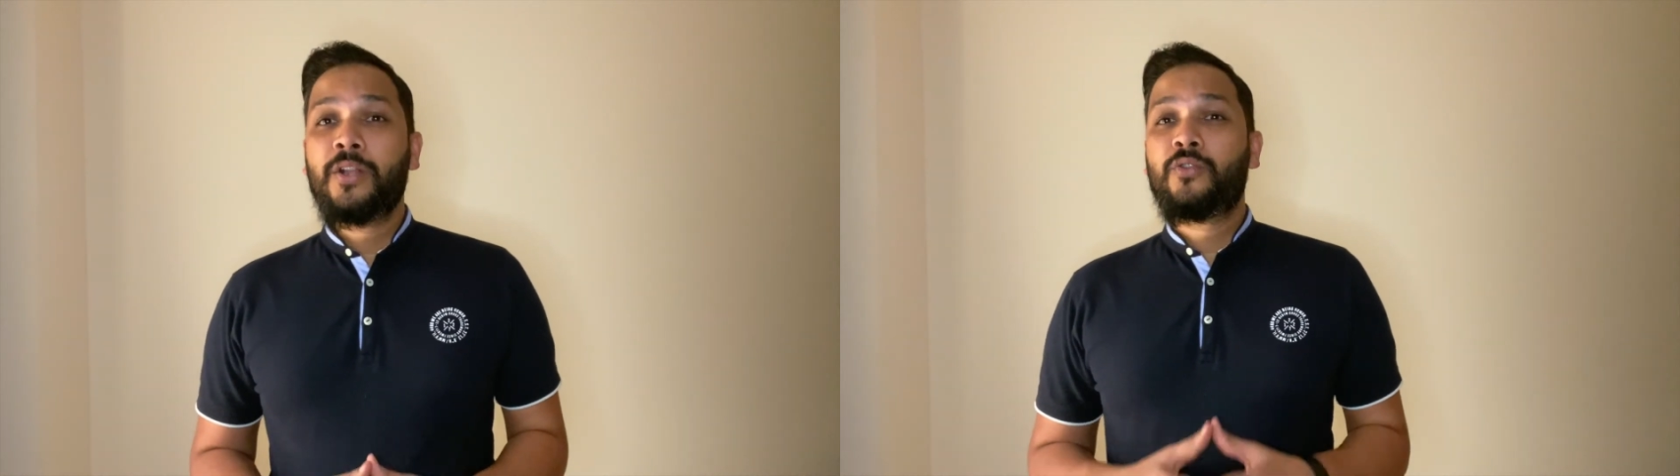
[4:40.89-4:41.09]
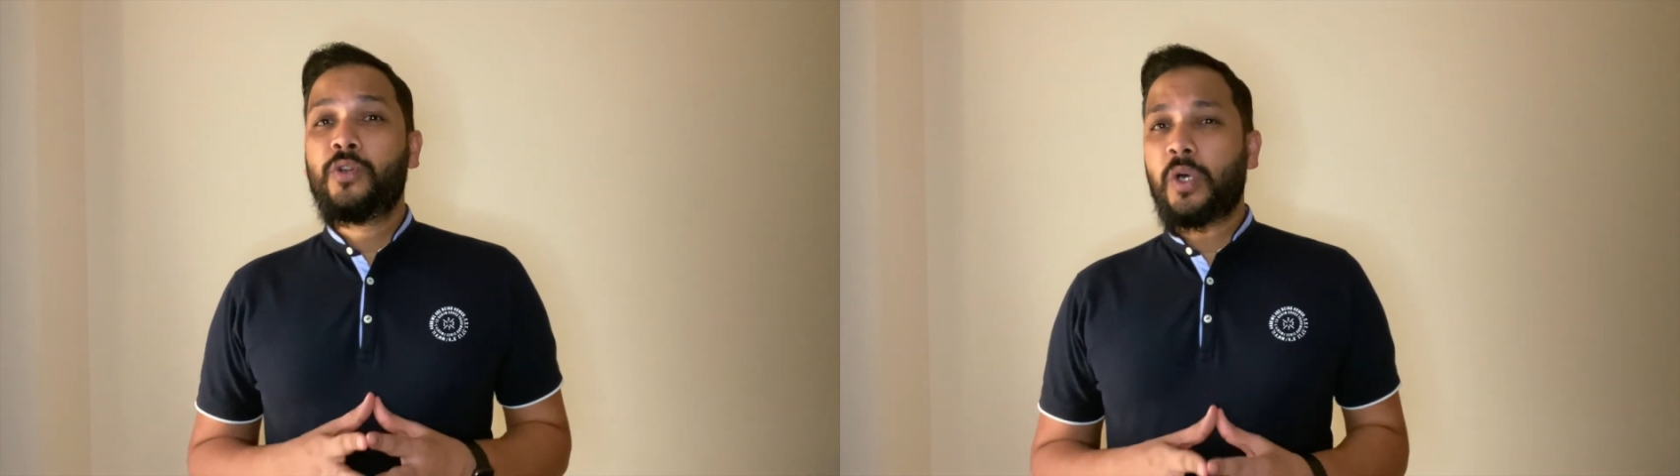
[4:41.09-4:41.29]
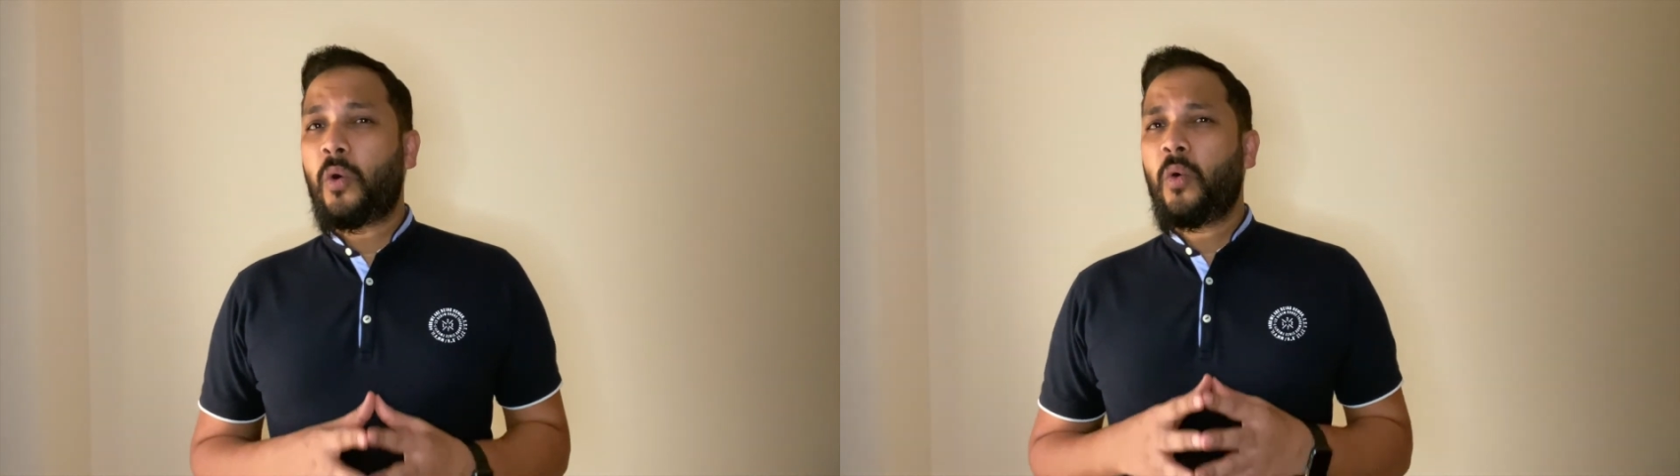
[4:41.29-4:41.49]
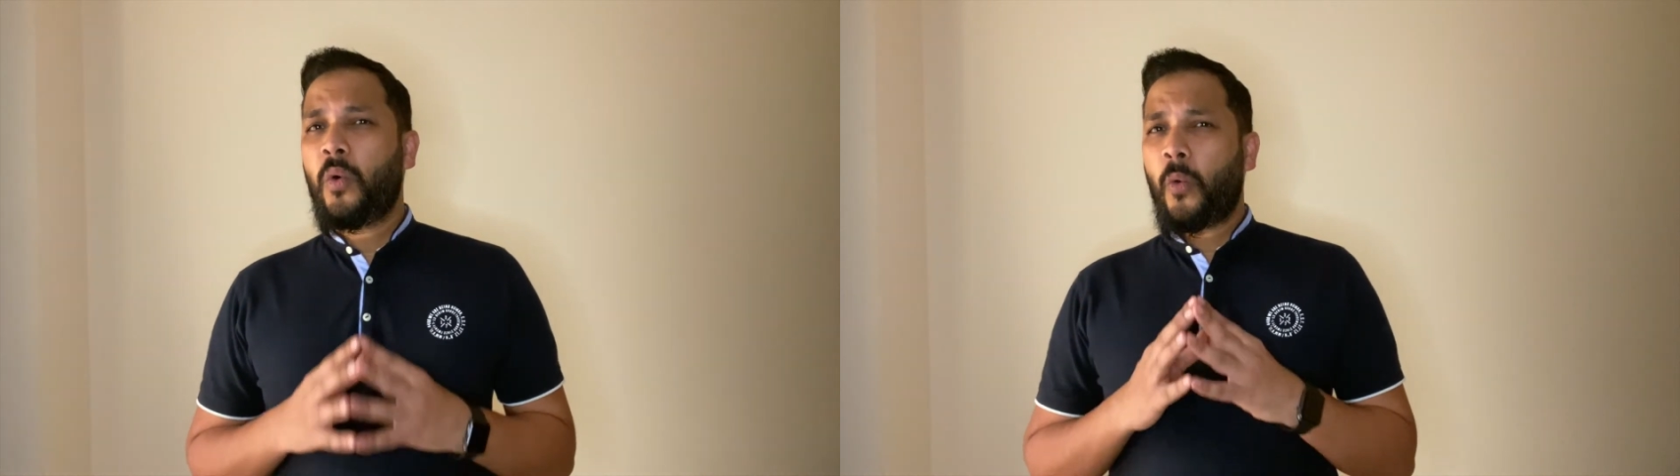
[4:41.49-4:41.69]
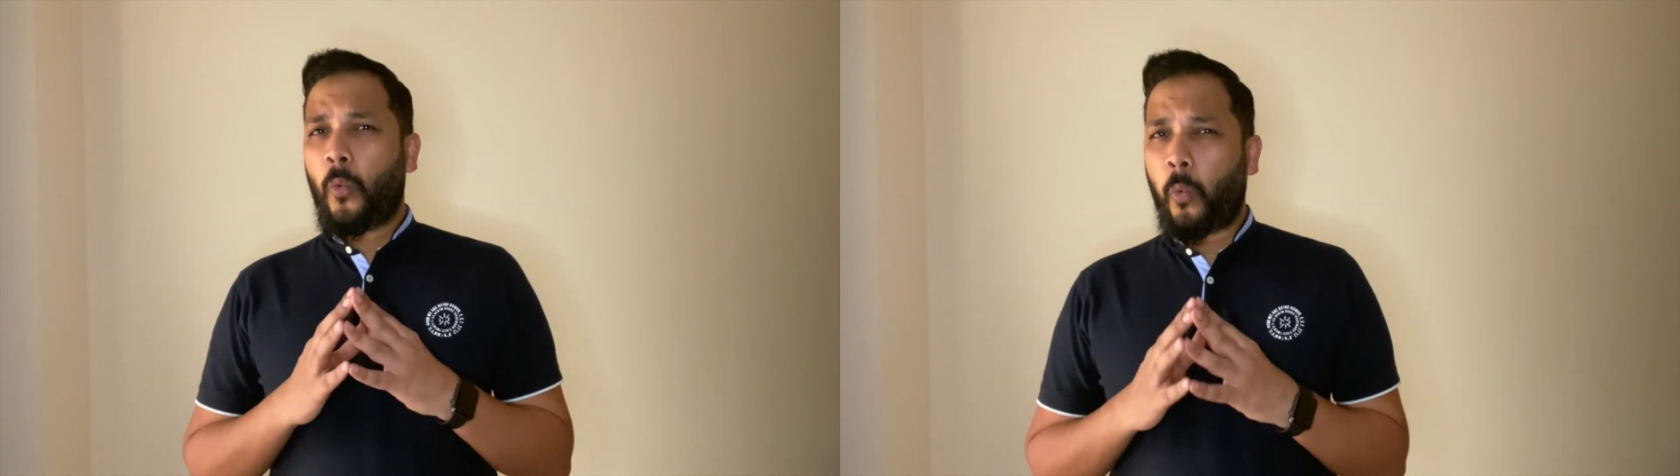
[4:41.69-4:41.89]
to know
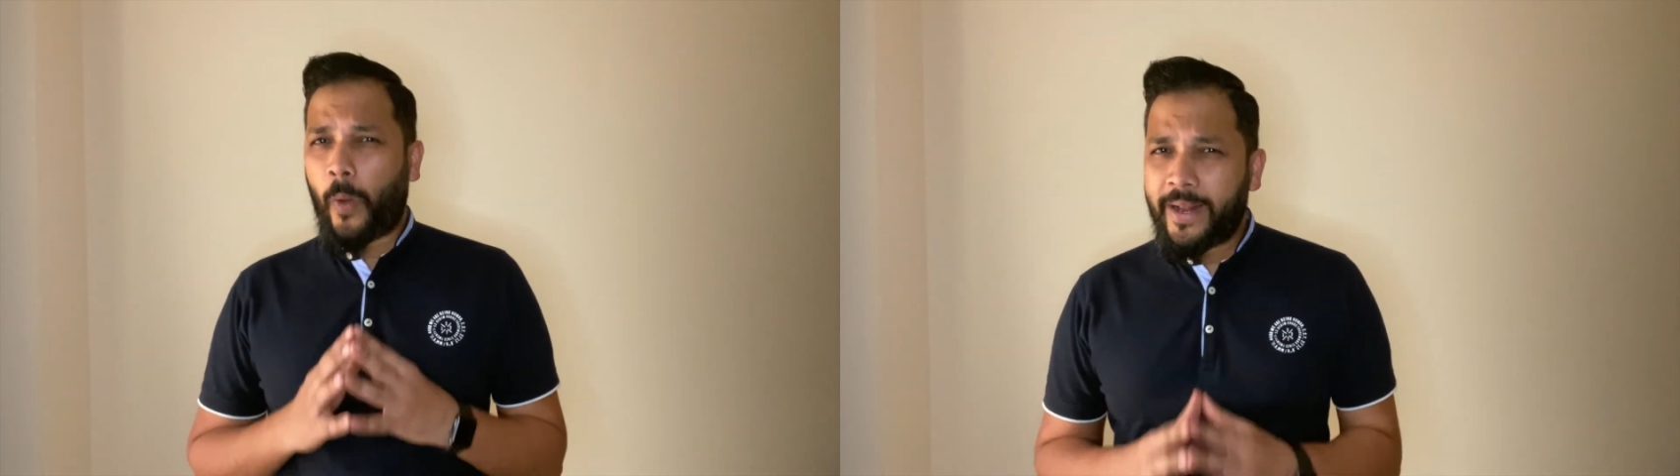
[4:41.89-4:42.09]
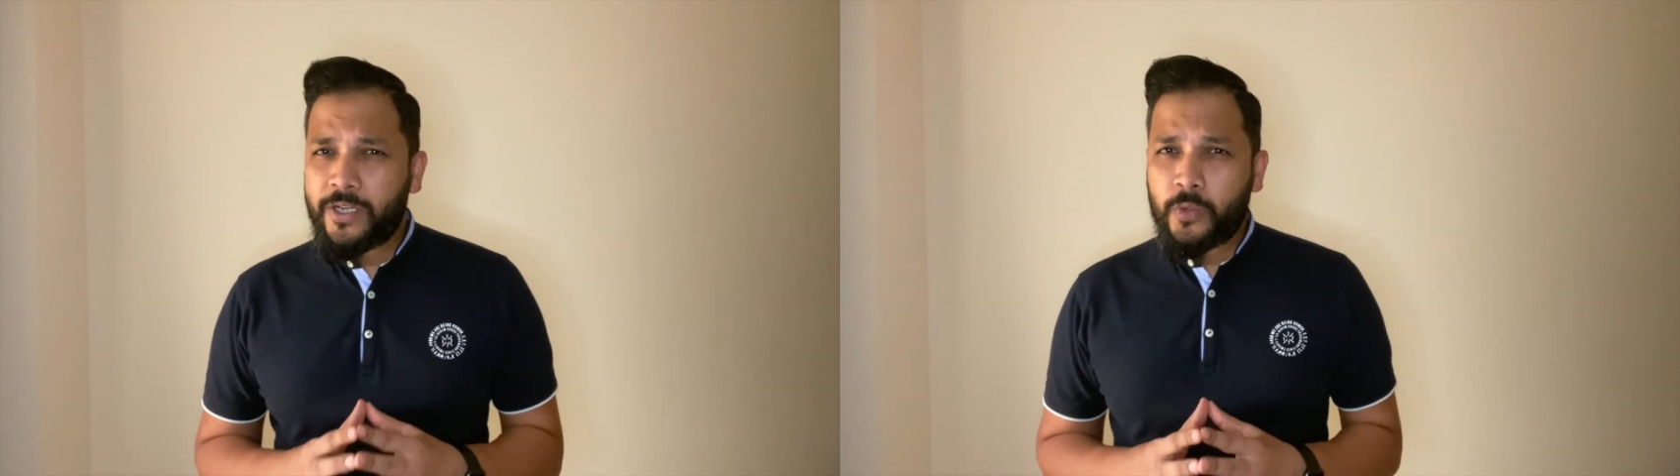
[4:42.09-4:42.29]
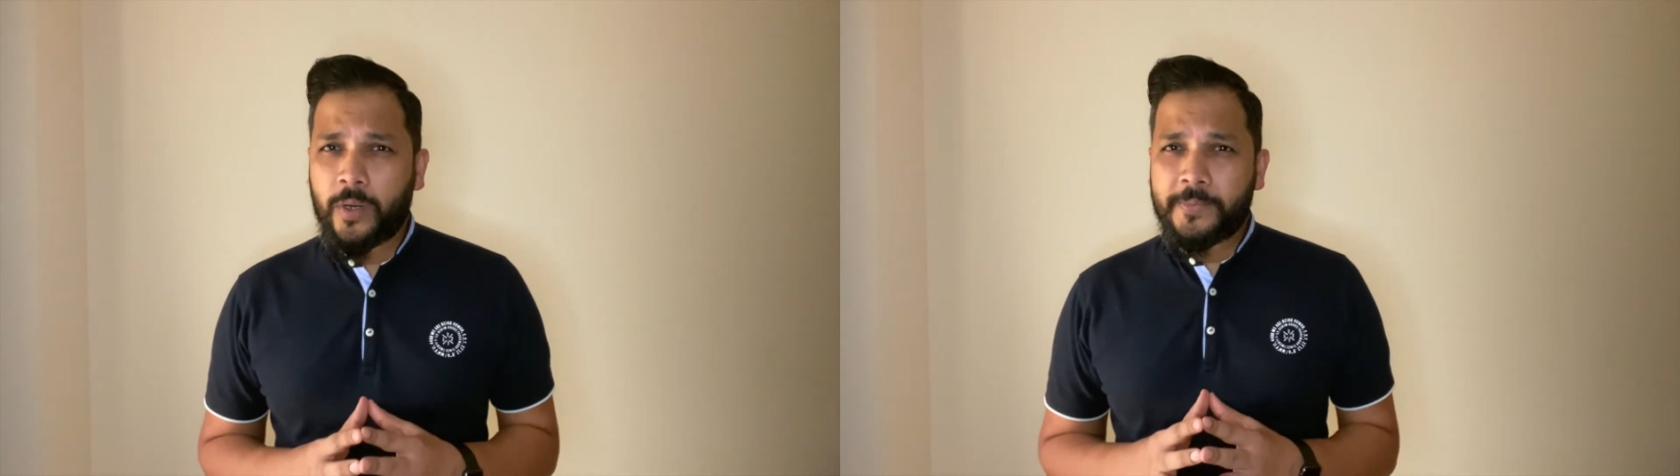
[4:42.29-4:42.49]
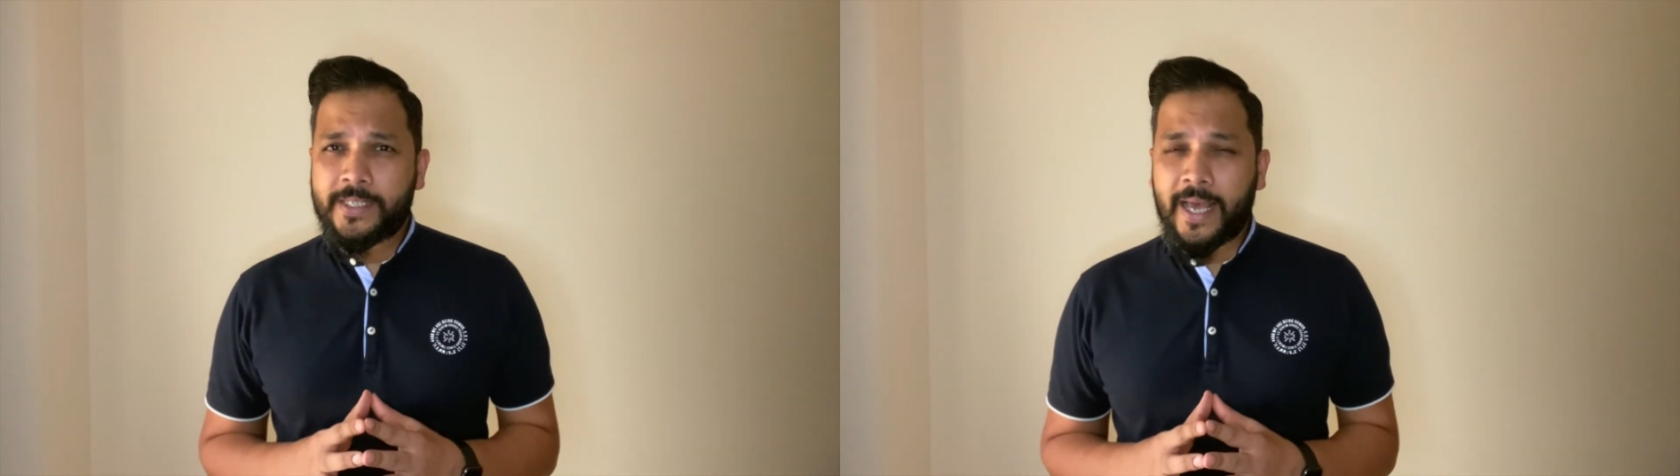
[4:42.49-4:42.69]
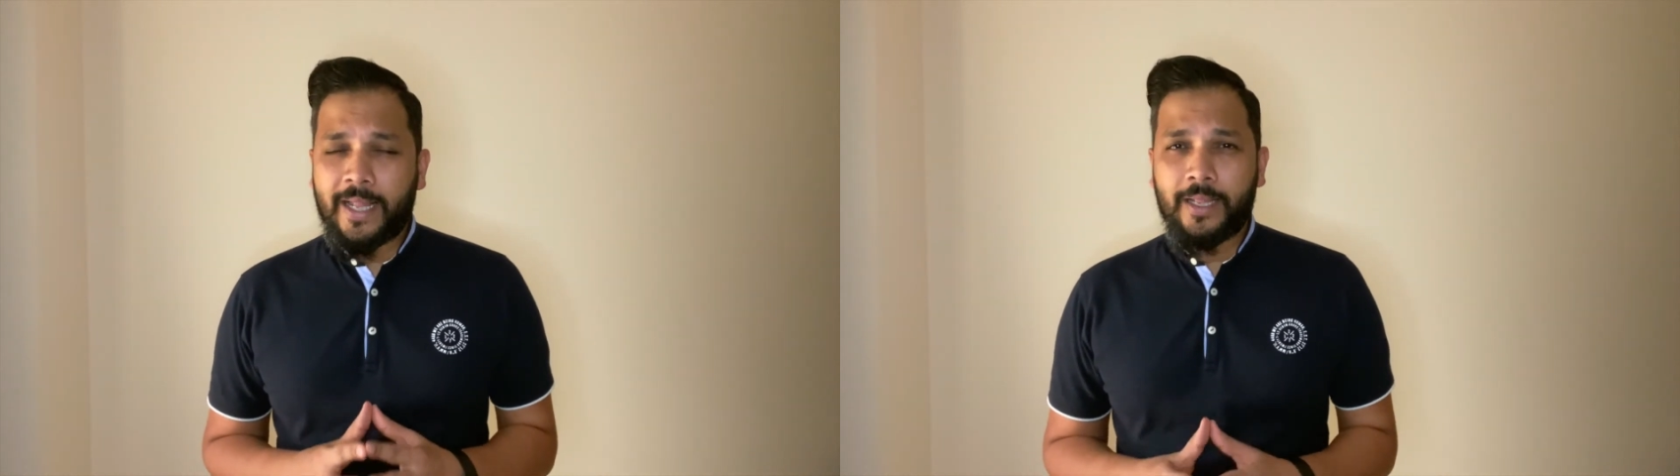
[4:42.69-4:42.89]
when to
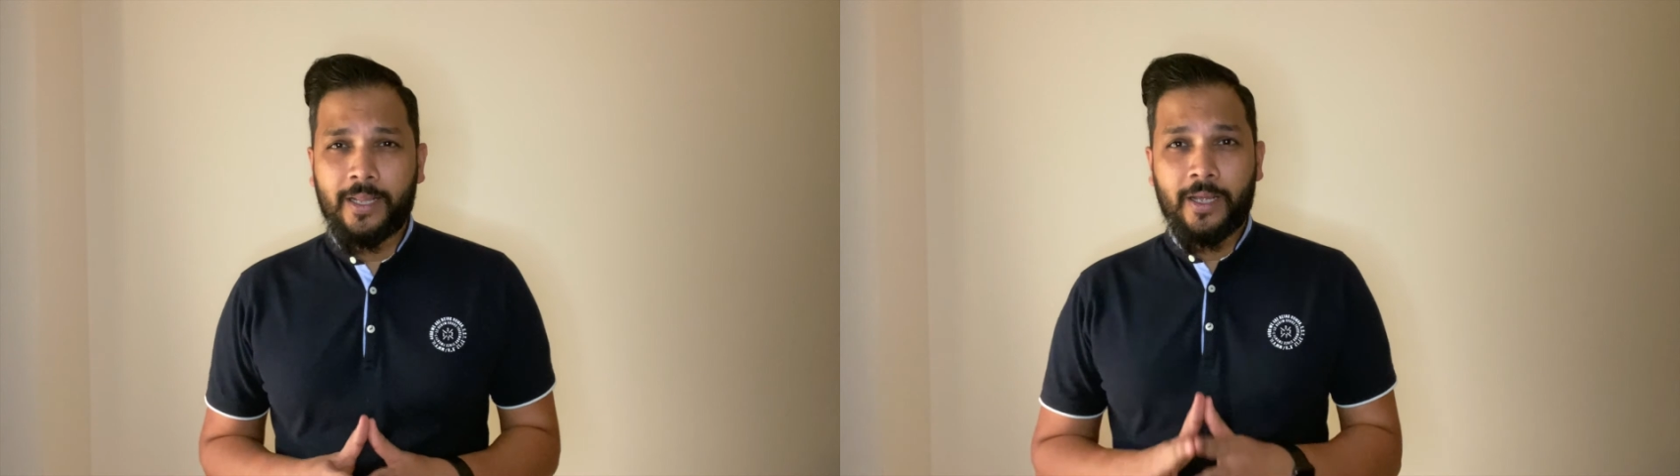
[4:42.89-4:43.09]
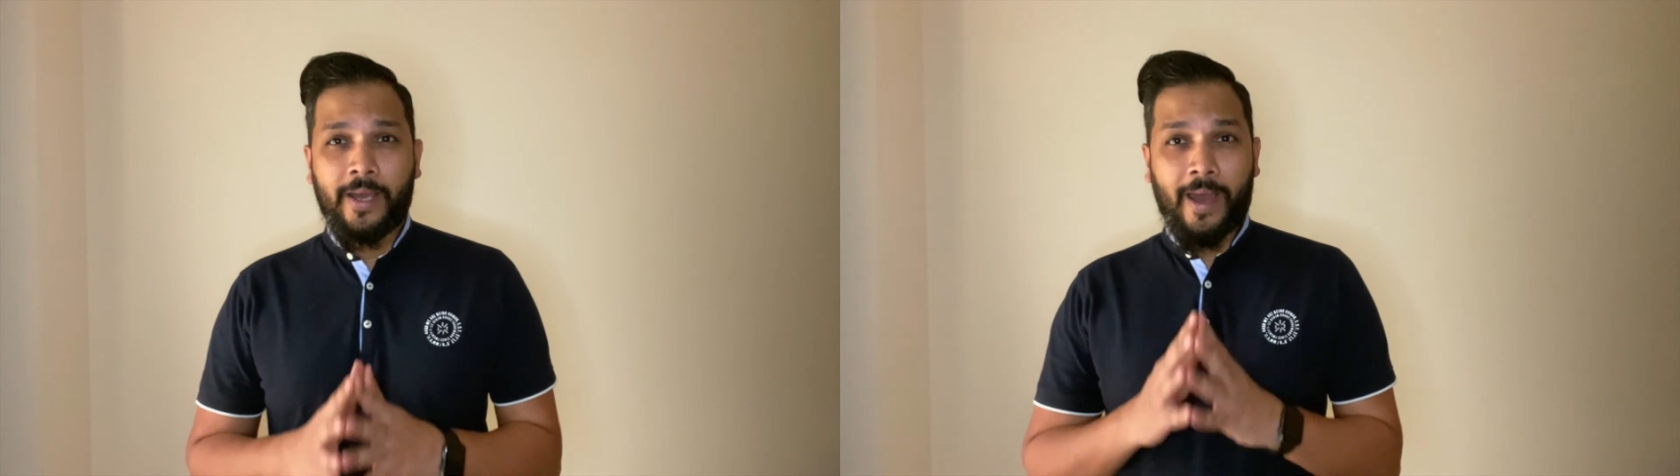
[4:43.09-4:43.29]
upsell,